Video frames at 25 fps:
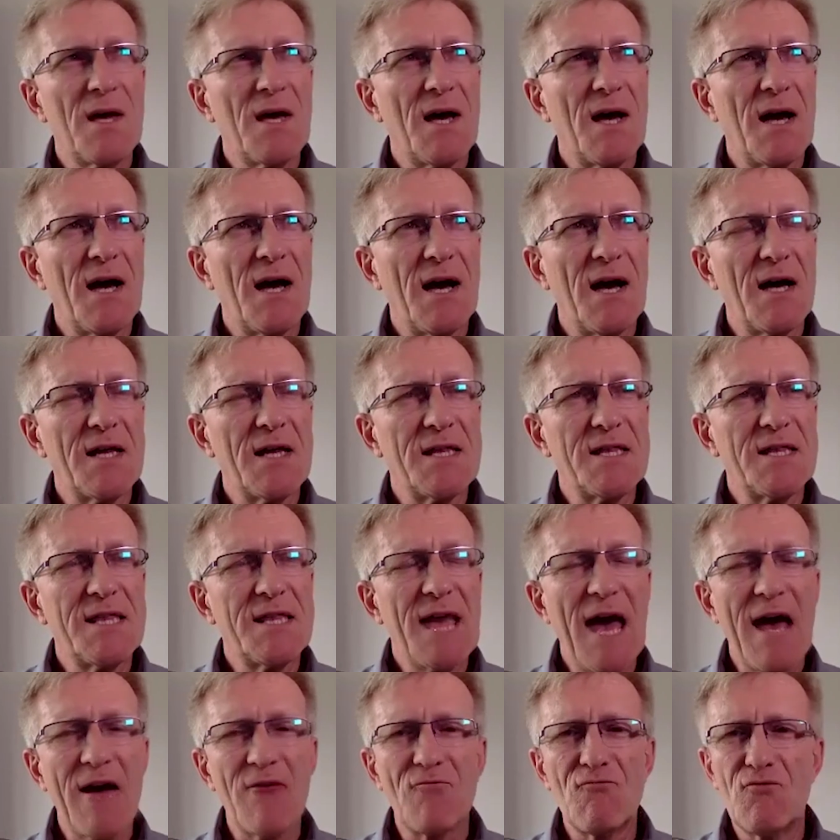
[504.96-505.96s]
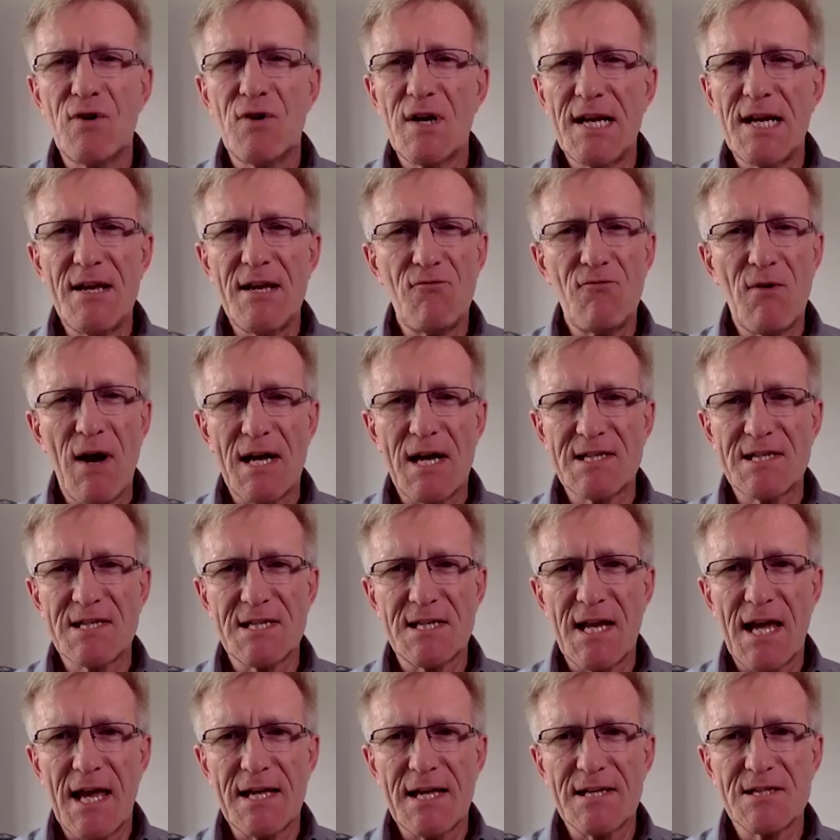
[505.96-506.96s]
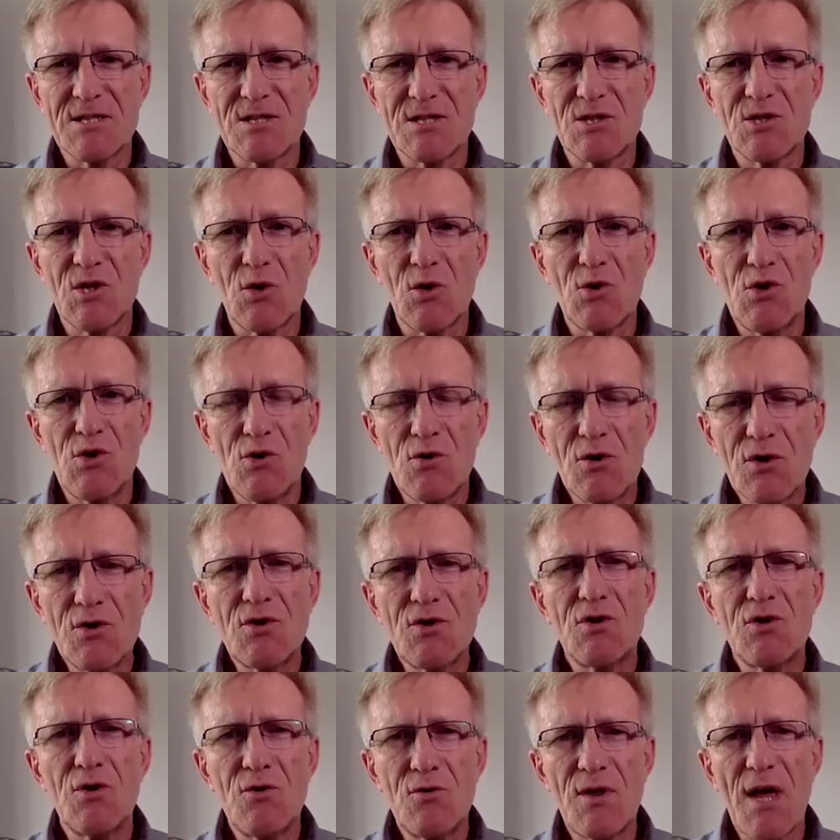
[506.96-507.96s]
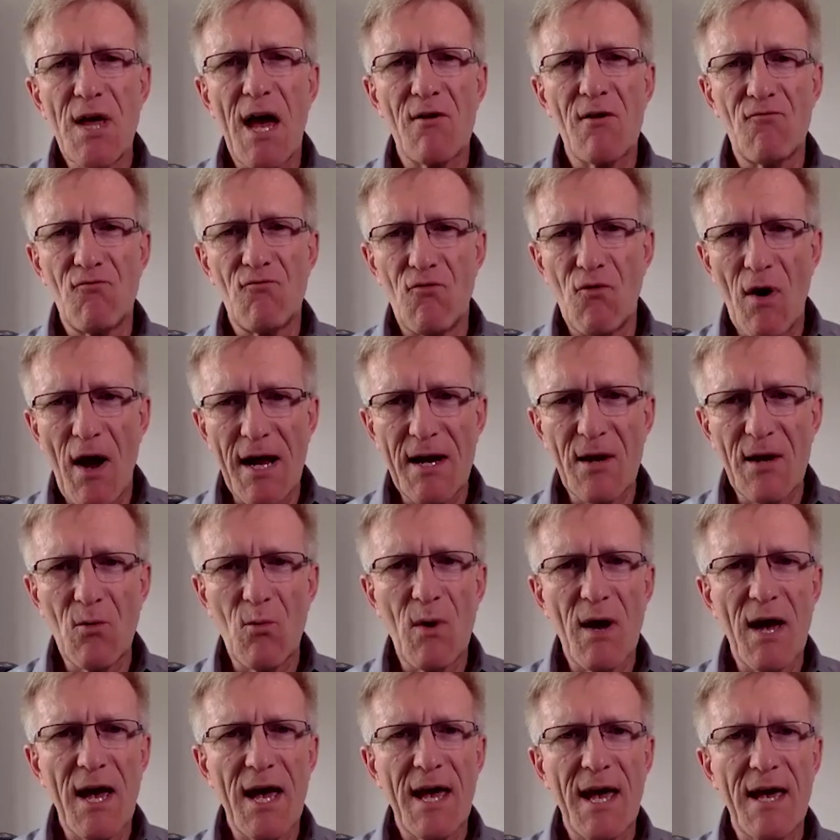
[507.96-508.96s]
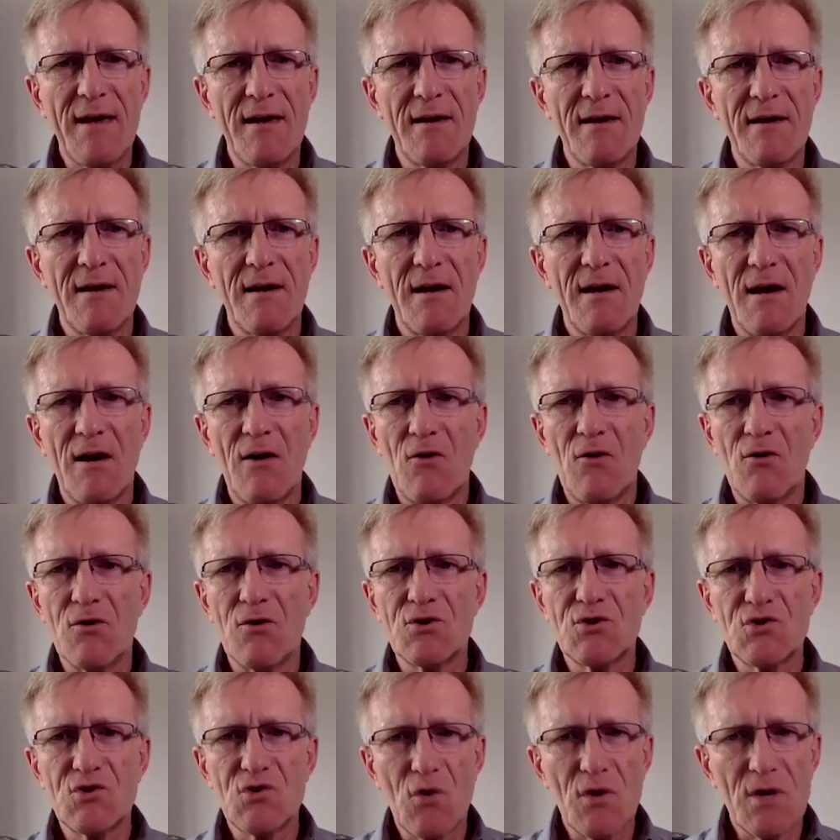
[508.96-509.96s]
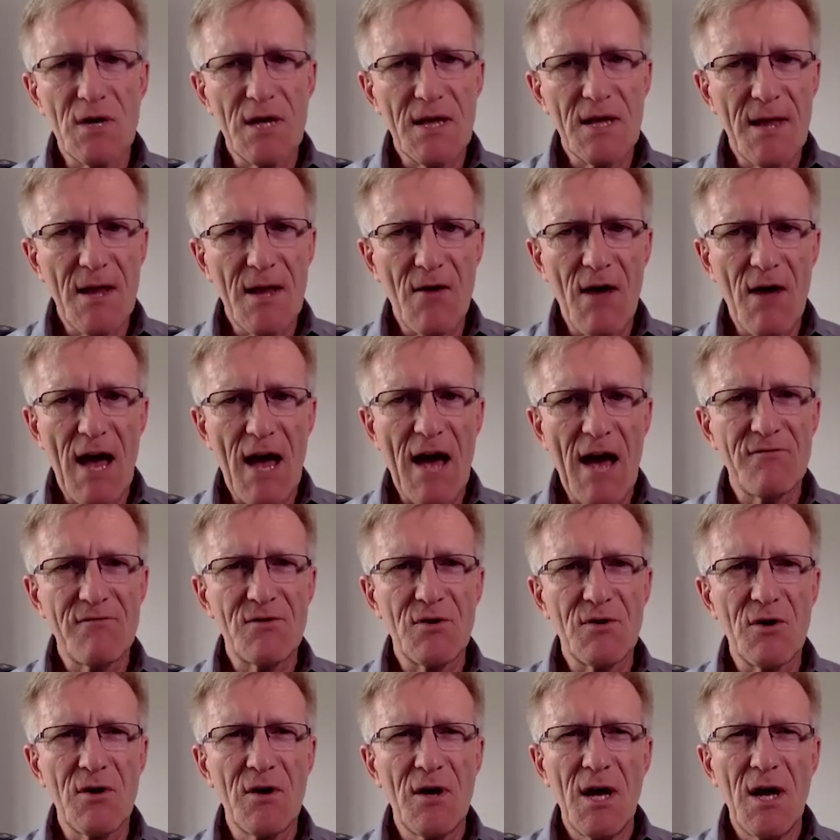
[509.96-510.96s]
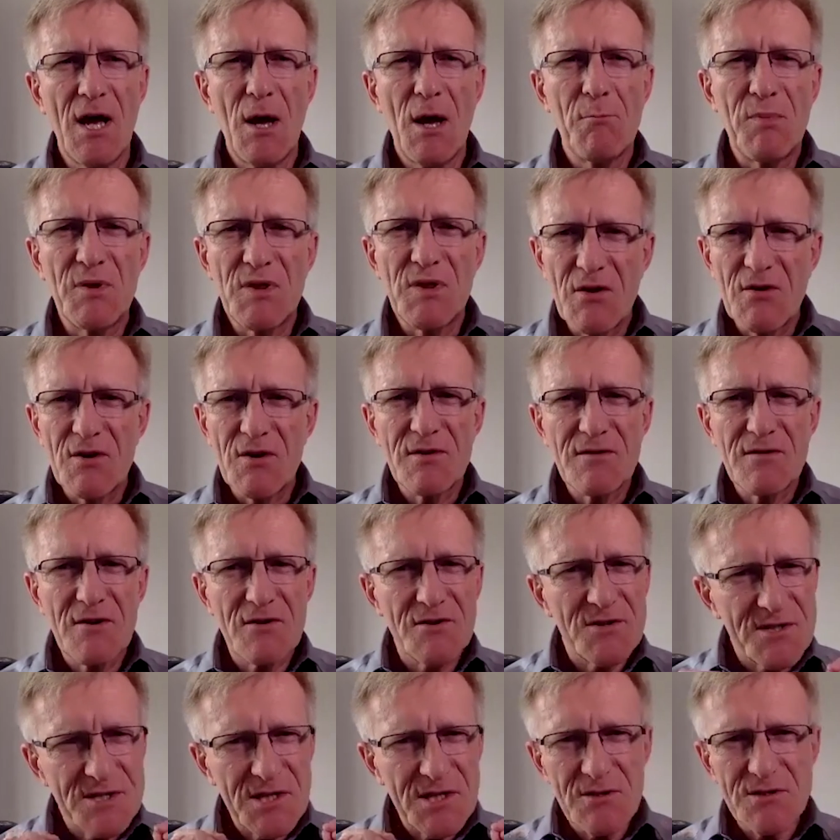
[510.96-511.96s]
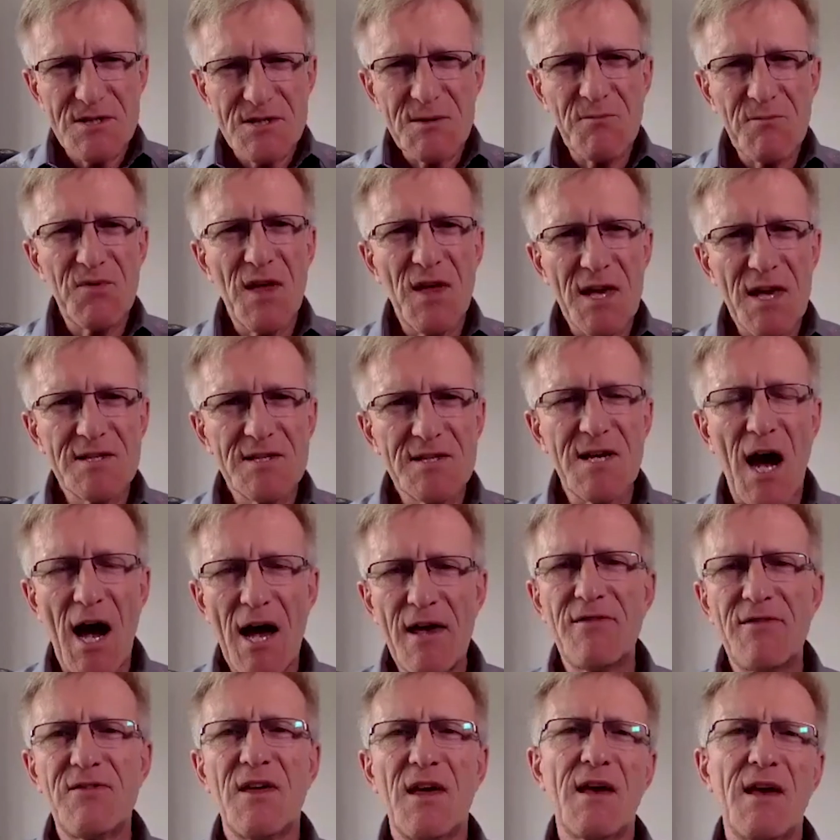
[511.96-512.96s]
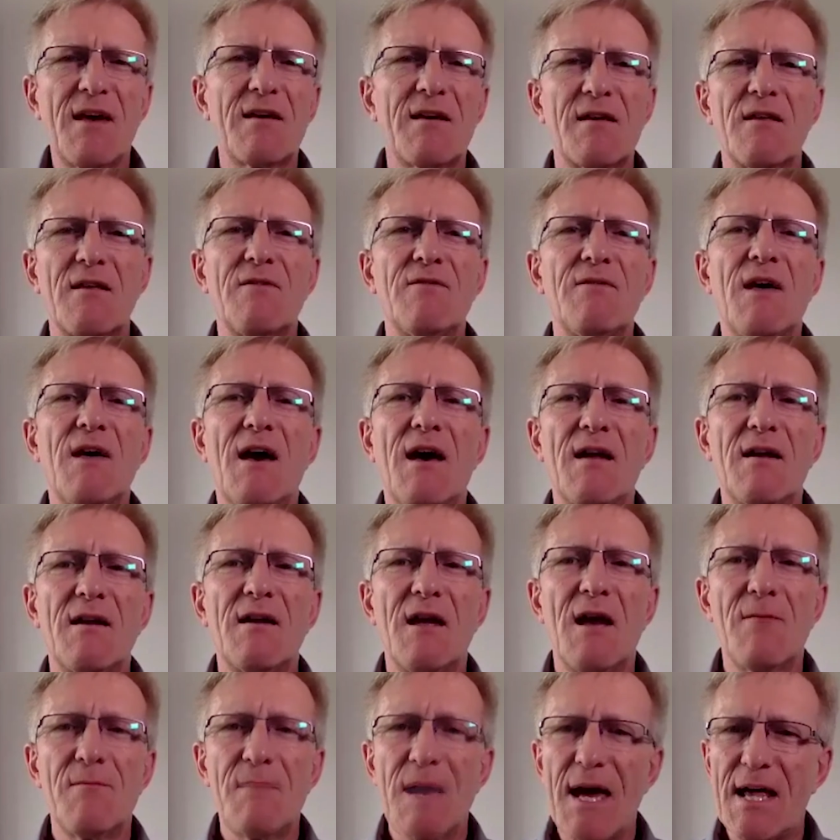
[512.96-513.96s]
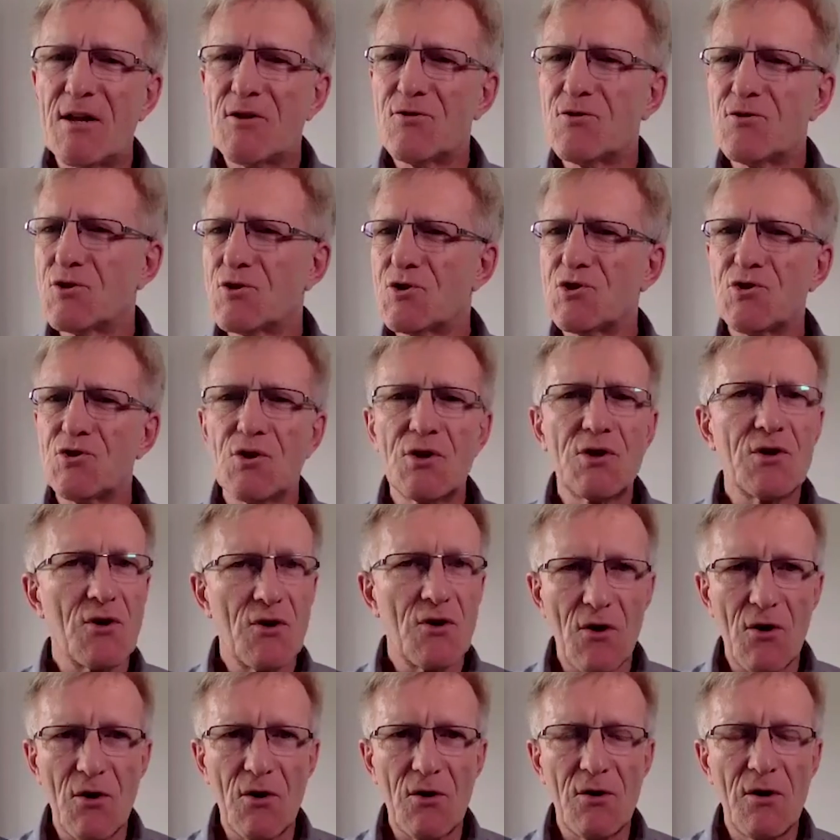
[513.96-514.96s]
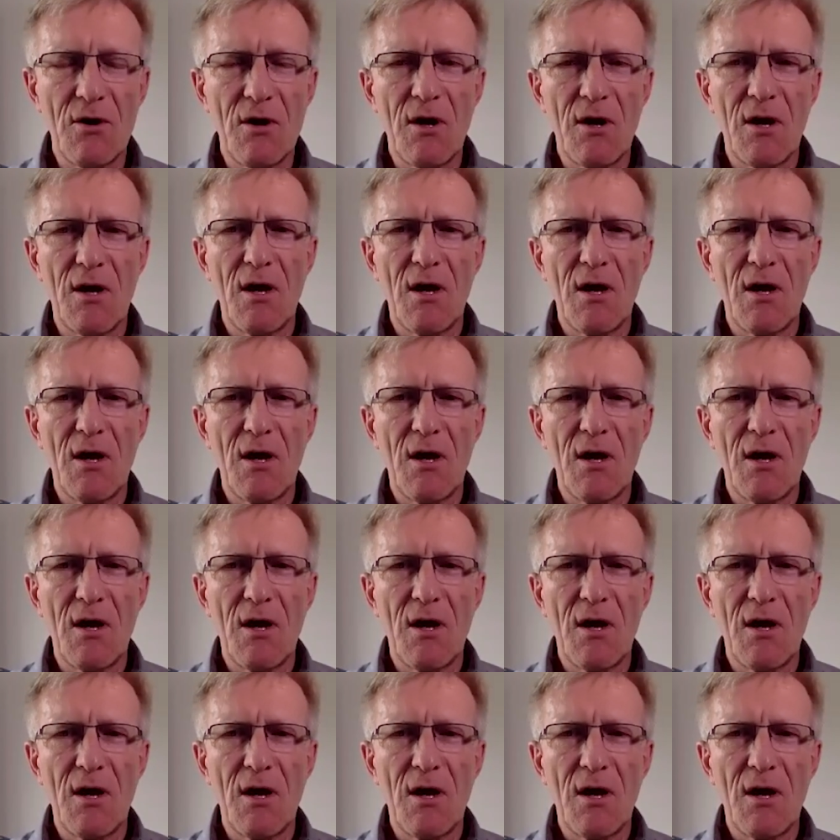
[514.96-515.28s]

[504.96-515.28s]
that really resonates. And so you can do that right away or shortly thereafter. But there are still some things I think that a manager should learn